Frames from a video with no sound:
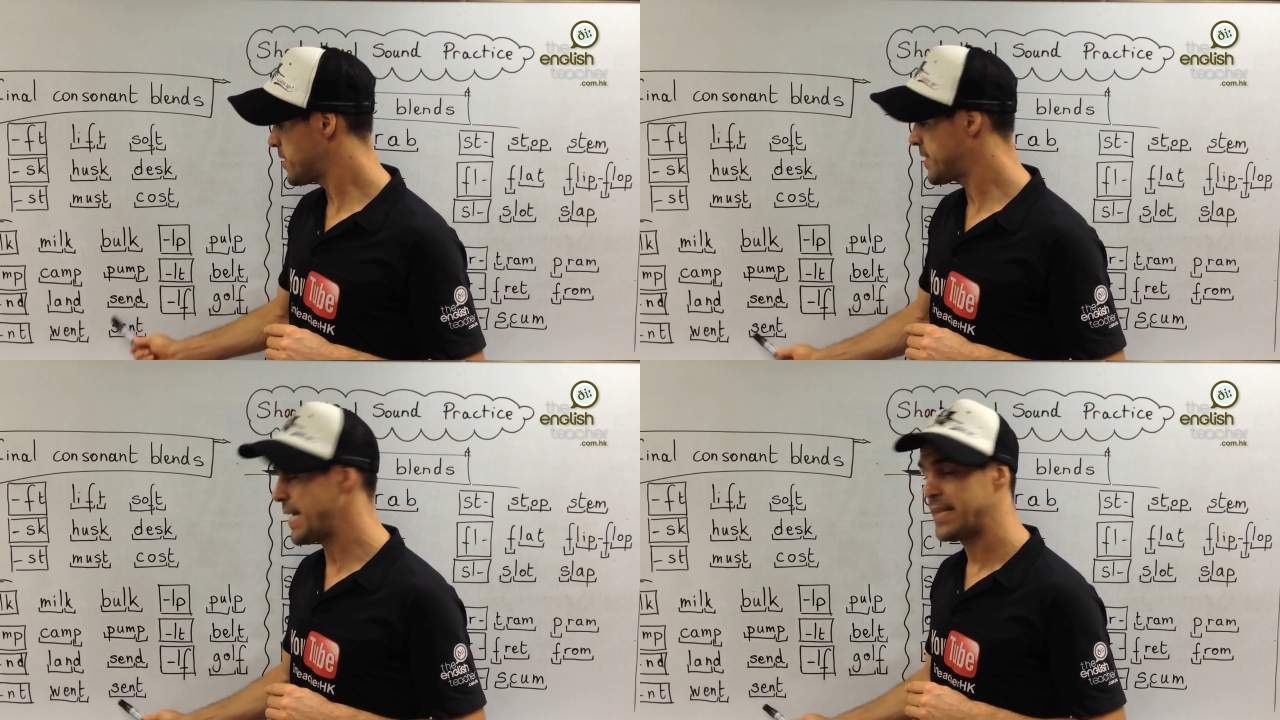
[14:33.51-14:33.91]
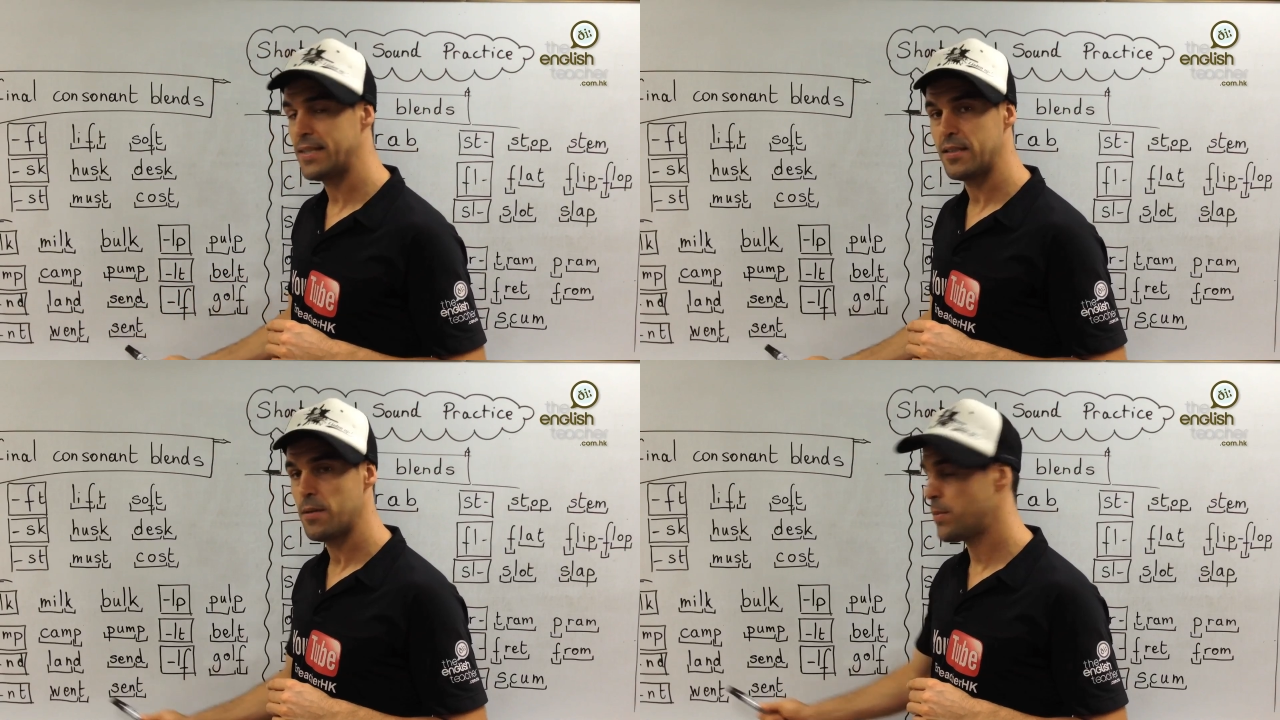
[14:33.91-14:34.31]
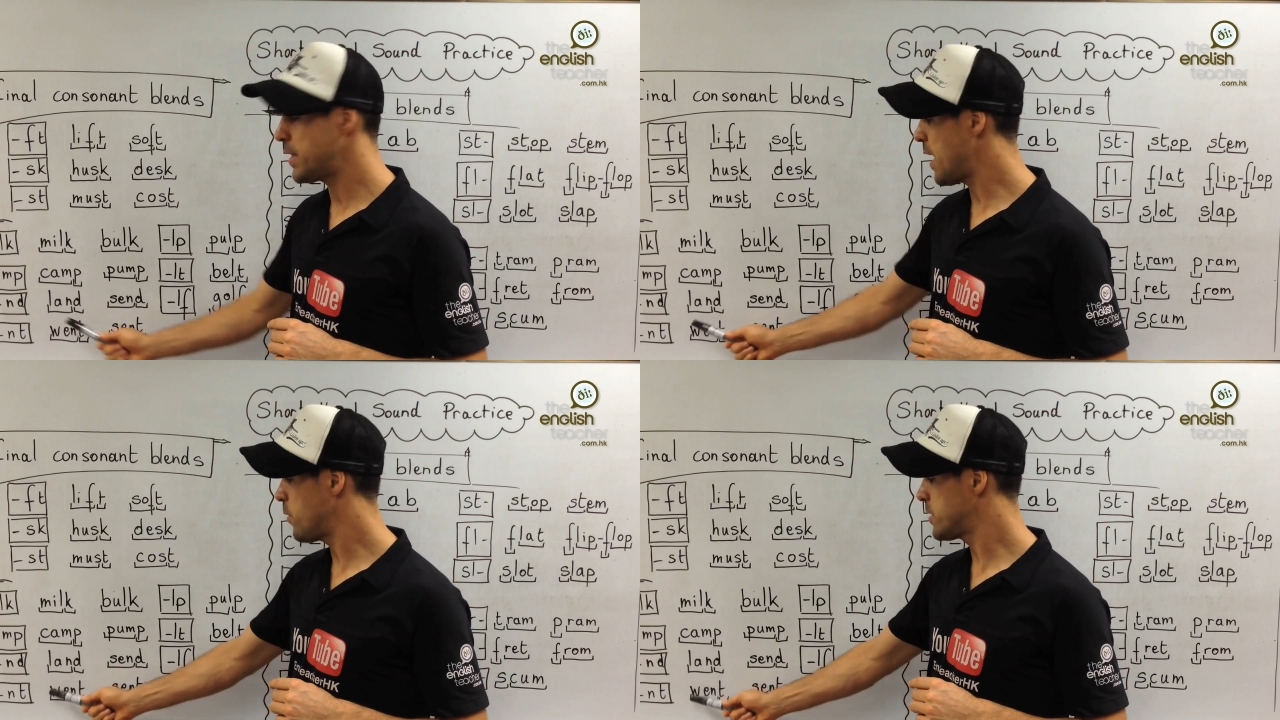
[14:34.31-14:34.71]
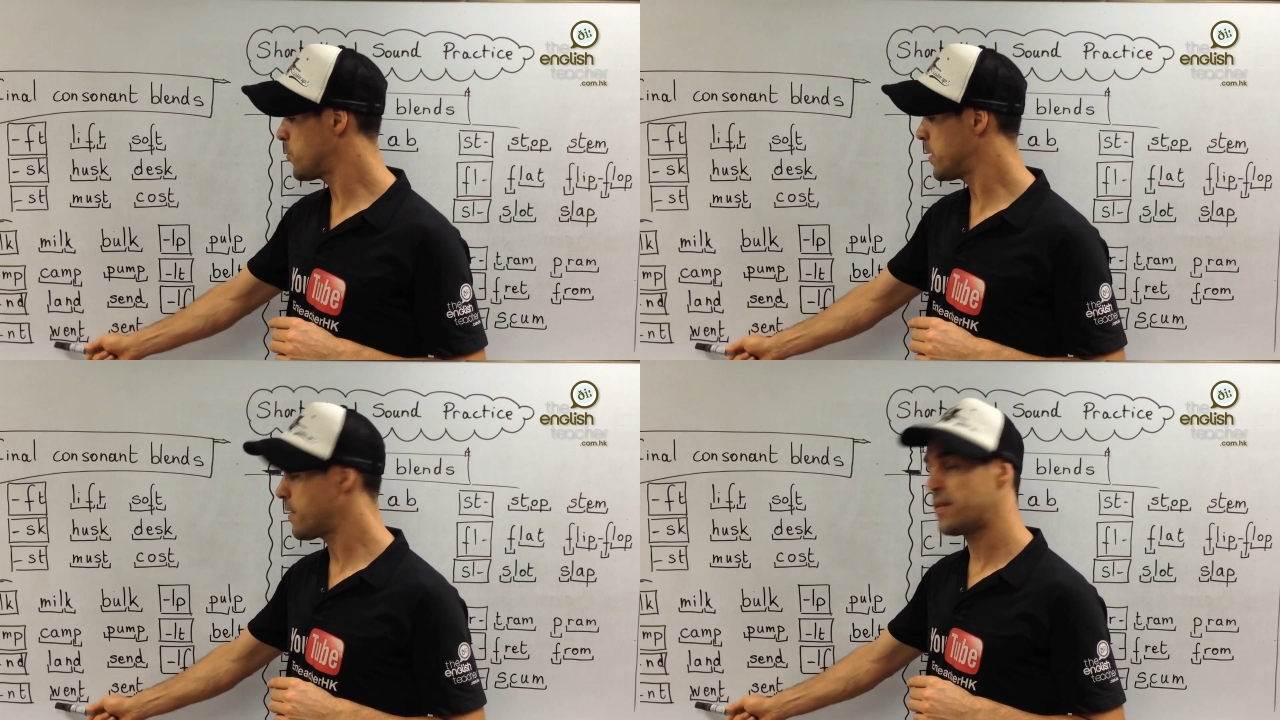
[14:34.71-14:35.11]
send, but now
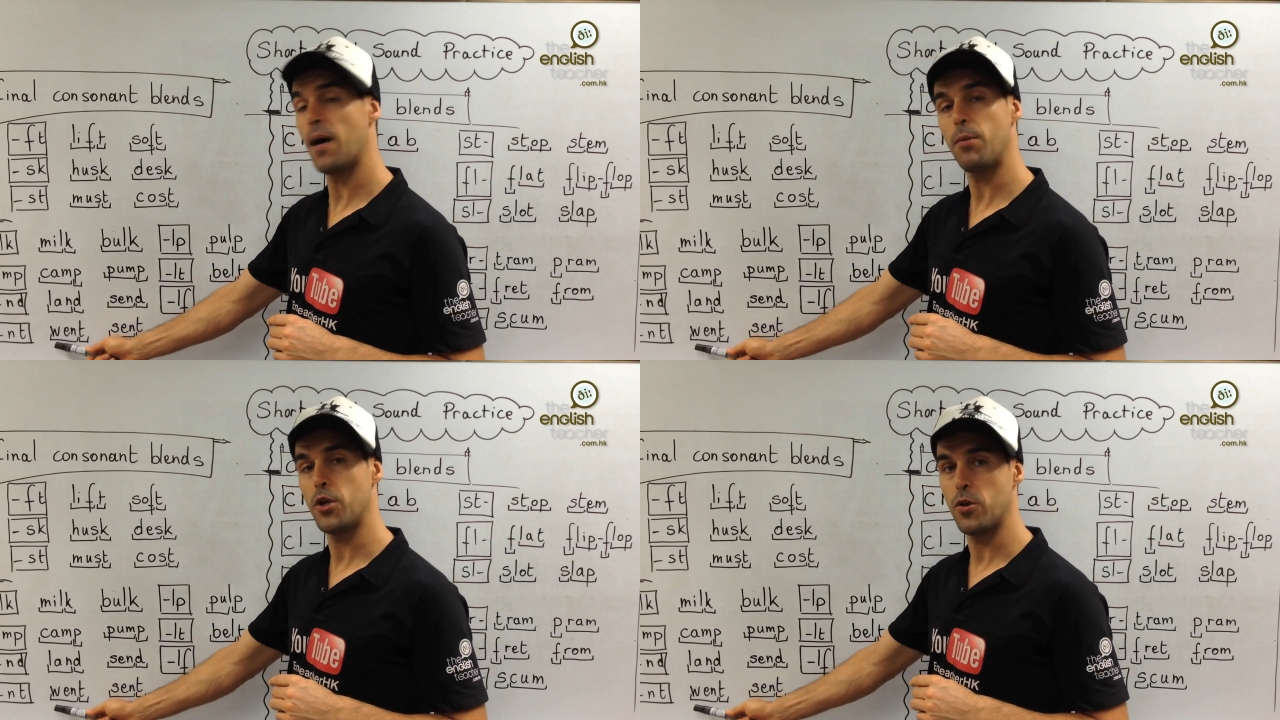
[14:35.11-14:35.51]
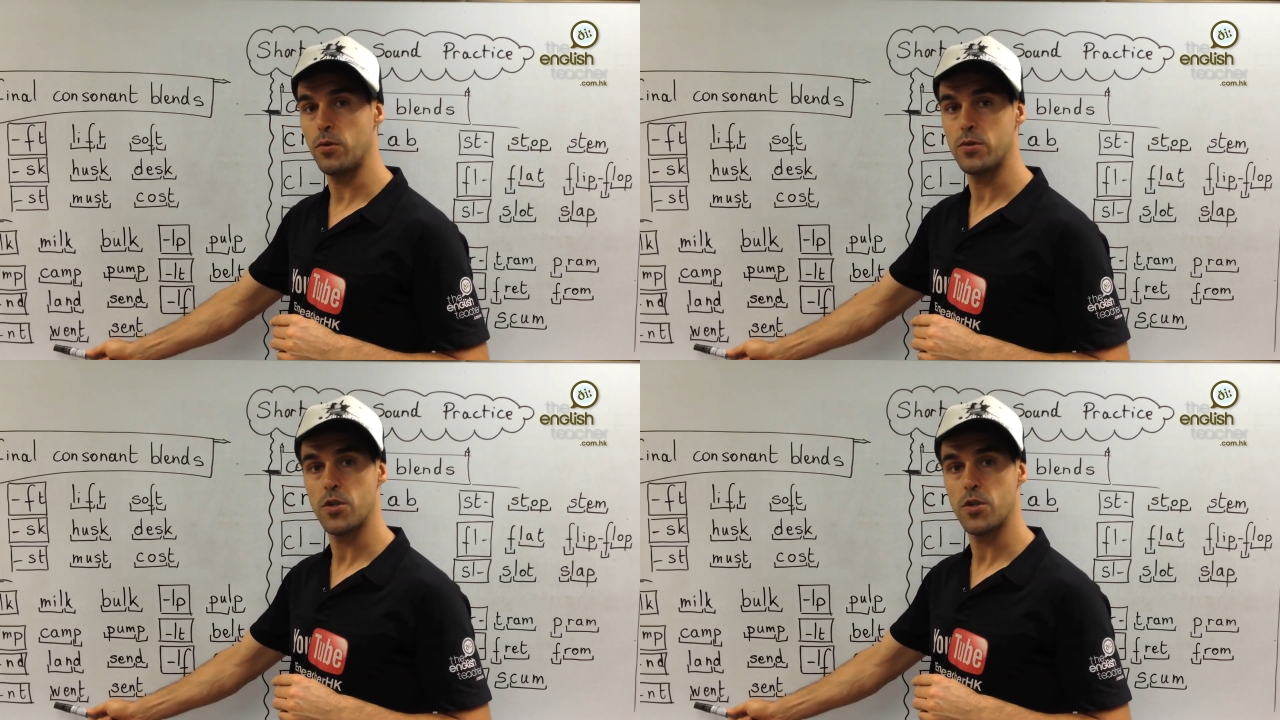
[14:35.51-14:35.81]
it's with a W,